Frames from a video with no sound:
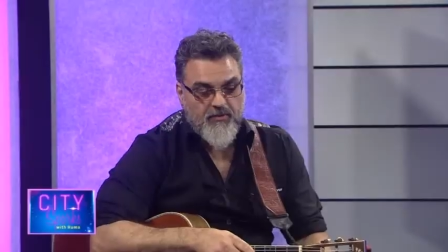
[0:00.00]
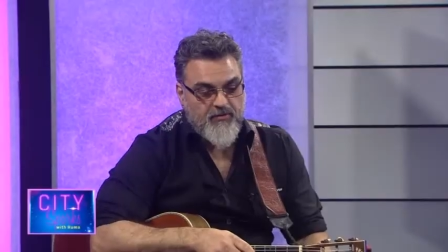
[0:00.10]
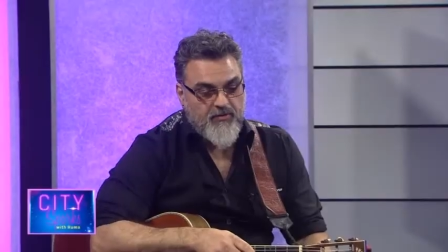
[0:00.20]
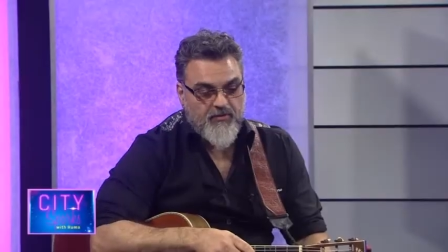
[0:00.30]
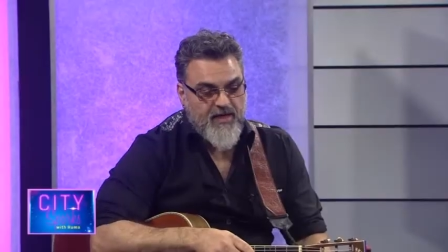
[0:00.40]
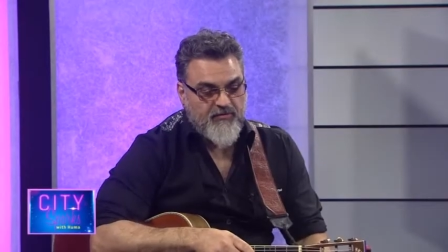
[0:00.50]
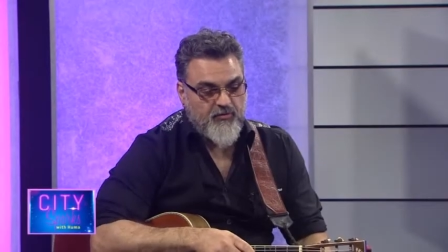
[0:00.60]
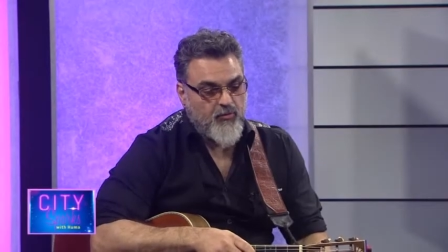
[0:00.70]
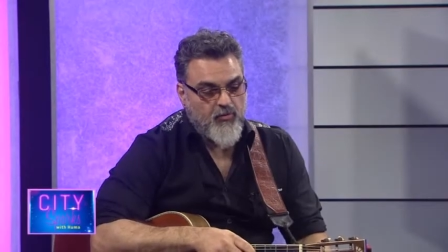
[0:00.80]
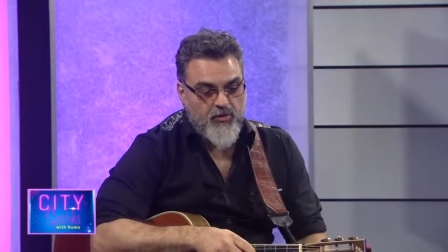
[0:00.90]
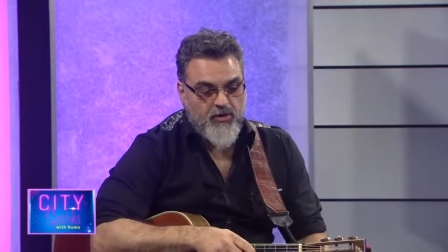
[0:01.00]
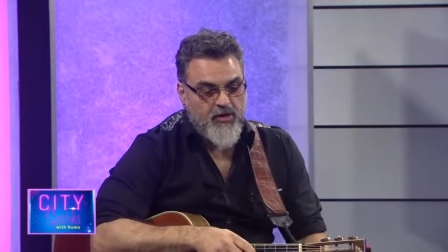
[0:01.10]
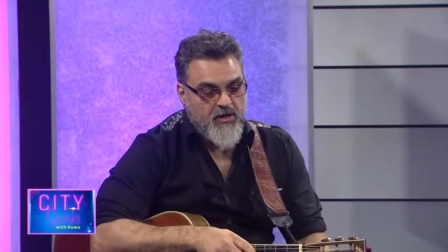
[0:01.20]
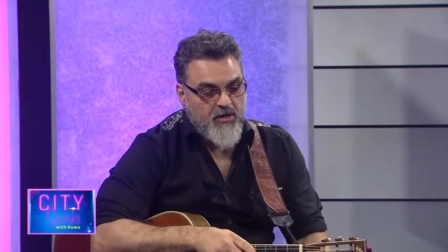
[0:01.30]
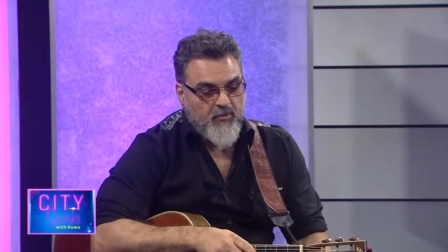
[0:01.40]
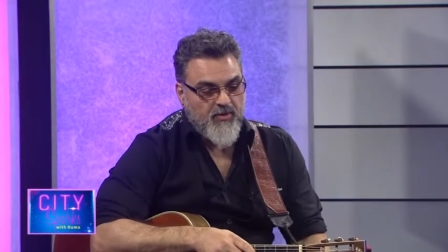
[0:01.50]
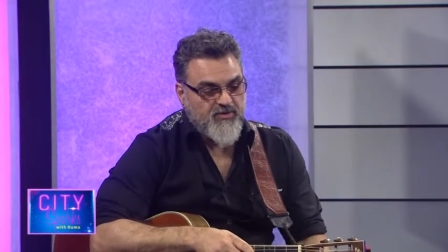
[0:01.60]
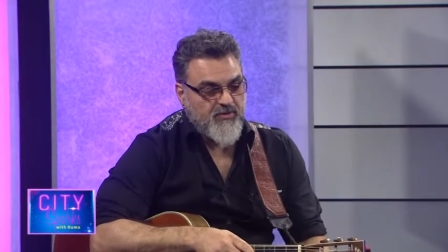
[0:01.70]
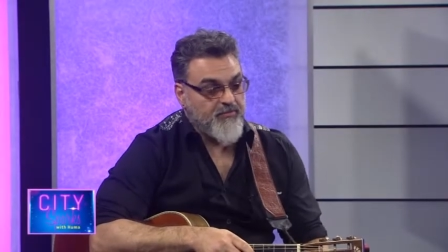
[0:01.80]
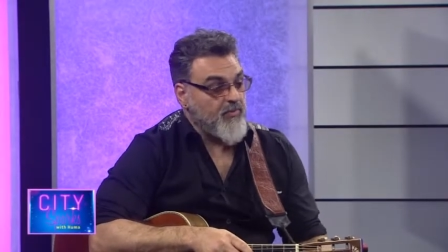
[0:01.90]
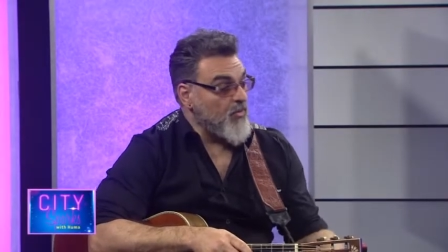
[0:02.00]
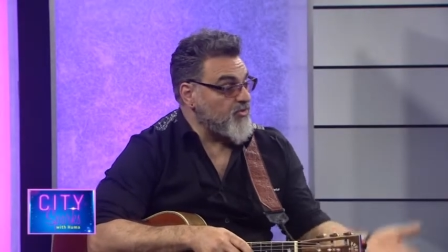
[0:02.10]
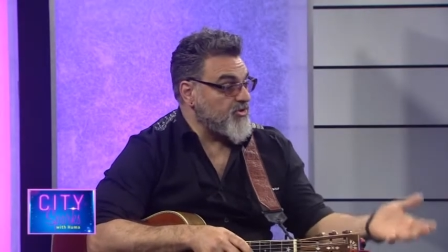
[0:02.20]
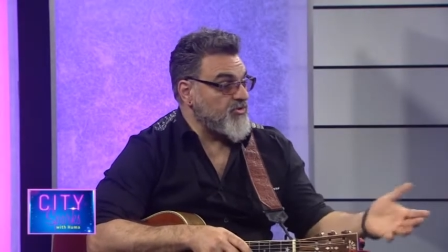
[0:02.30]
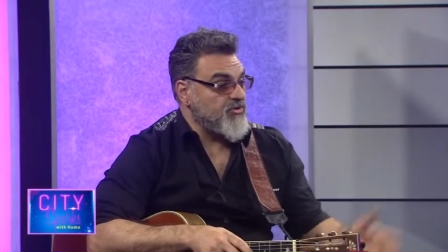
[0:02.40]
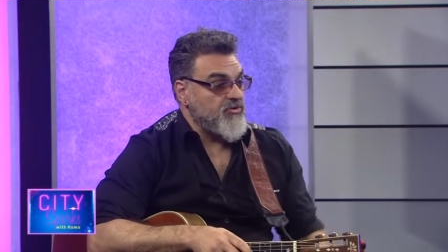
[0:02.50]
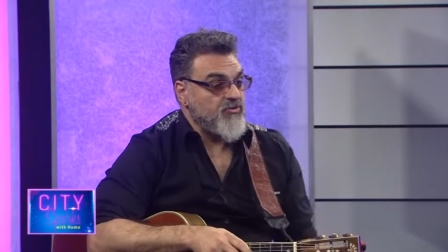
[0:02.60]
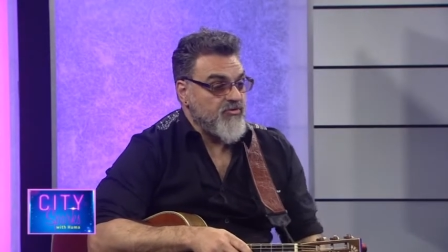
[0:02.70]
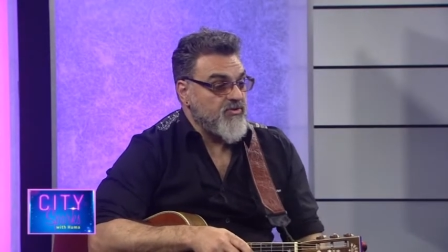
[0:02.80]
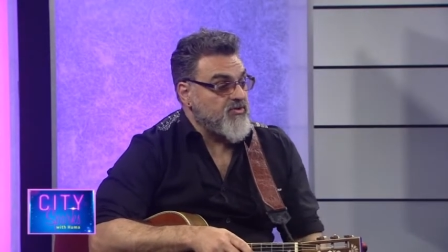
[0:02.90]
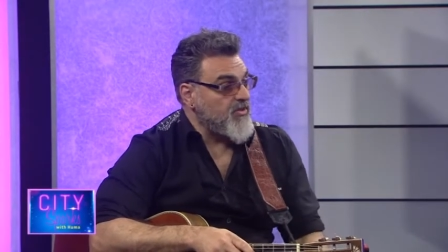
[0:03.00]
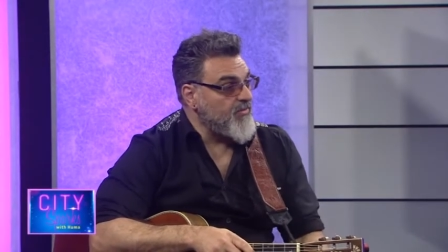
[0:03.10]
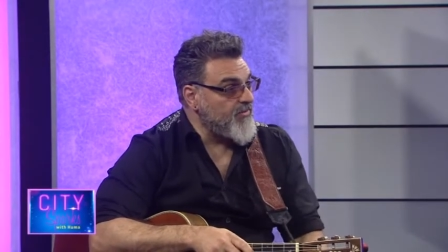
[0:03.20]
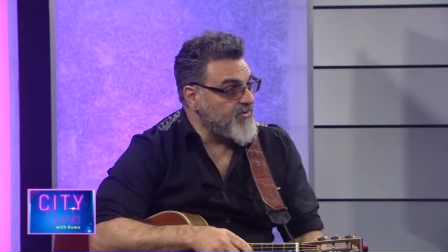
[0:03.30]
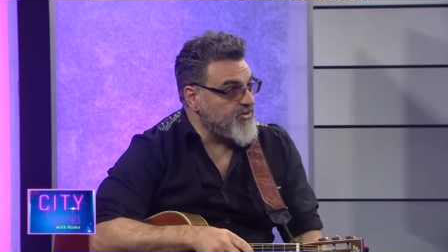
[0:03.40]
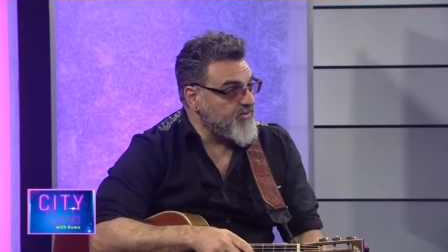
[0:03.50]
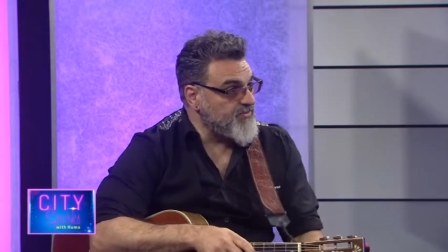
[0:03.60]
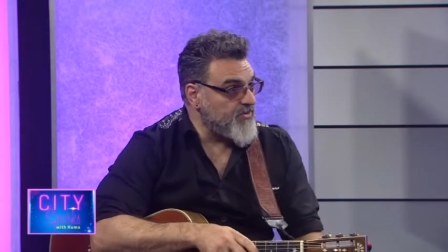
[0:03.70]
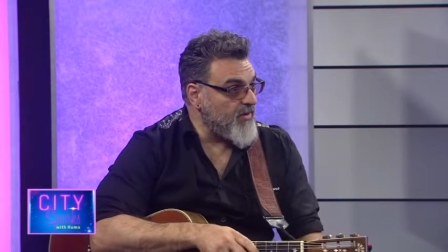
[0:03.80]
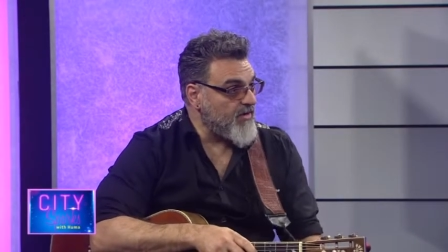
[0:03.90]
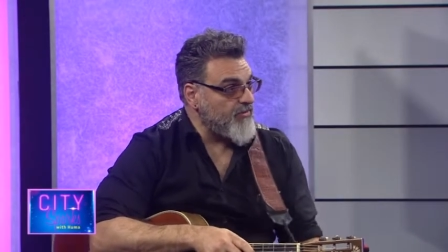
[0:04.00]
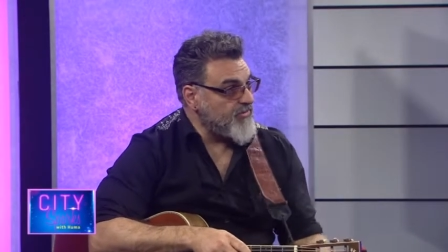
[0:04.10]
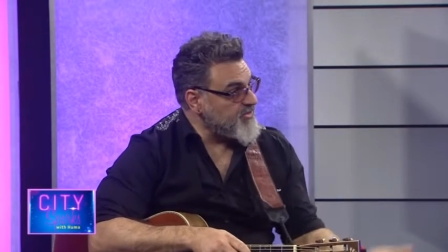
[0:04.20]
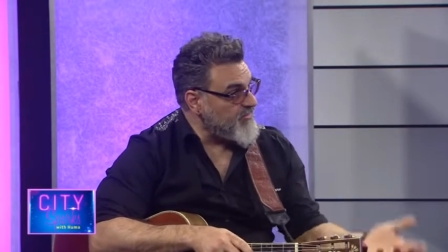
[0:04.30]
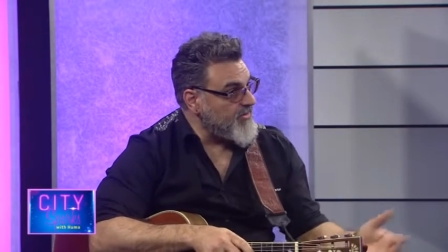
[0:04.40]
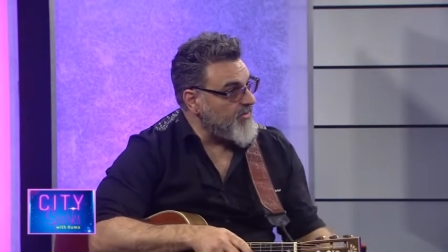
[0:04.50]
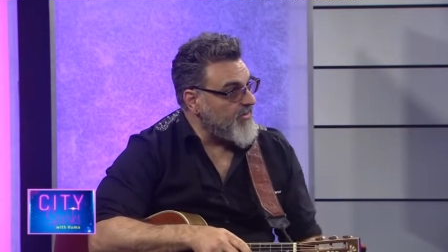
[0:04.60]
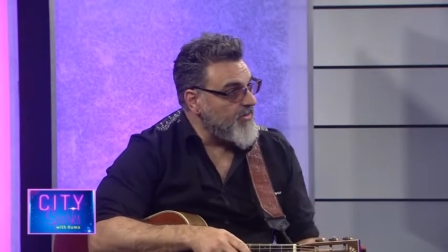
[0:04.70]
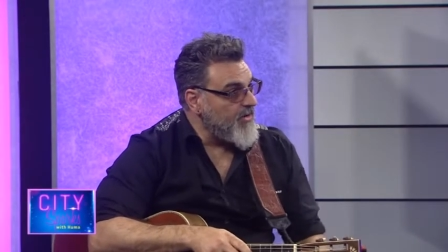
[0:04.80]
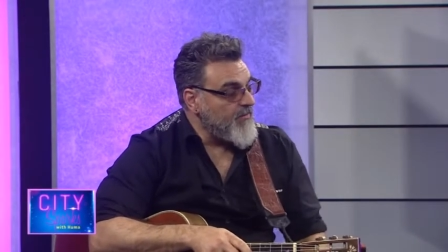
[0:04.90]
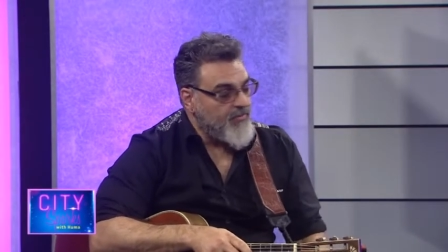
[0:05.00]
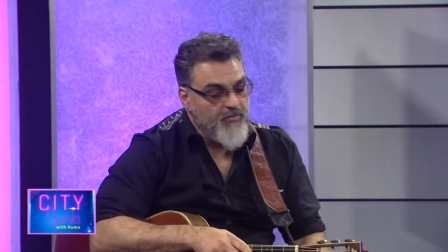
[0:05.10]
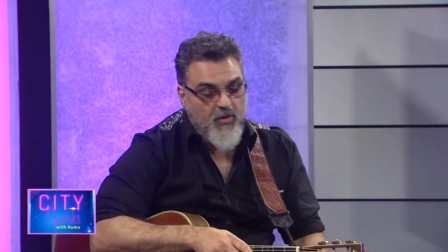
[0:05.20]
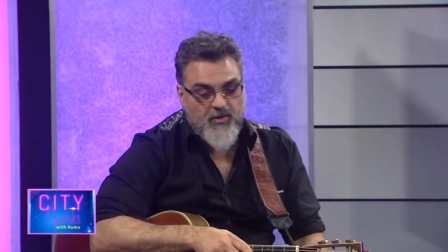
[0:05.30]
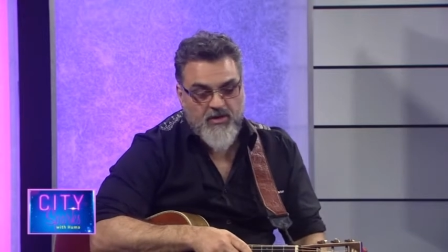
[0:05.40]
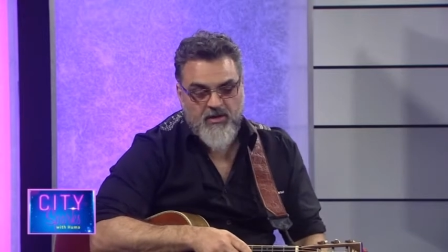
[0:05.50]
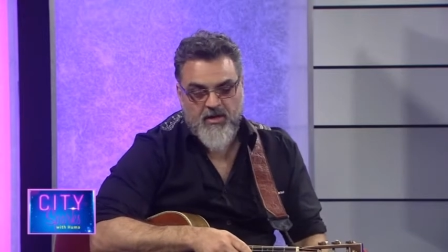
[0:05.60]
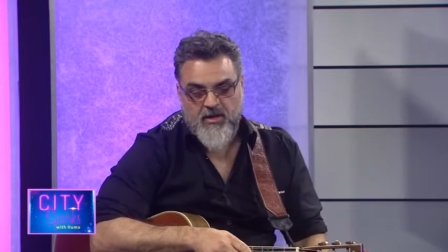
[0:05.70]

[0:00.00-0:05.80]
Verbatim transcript: uh, you know that tour was in promotion to the Suburban Gypsy record, which I'm here right, promoting.